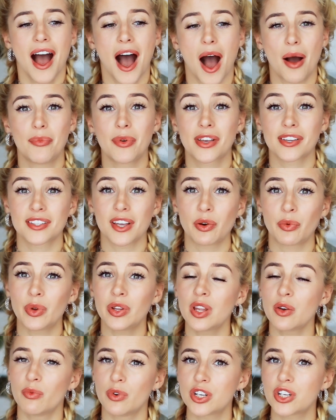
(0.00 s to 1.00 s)
because I
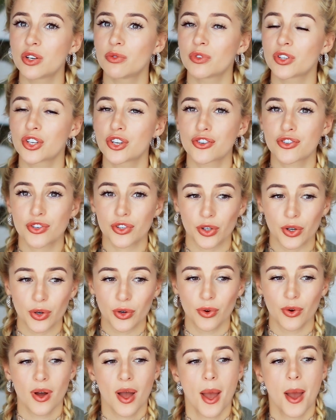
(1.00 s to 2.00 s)
really wish it was
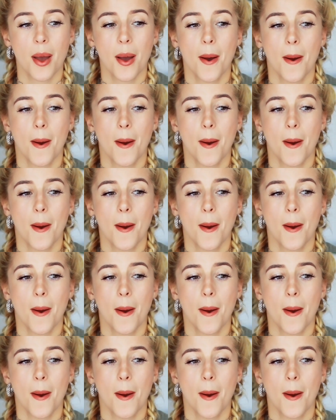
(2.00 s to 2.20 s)
true,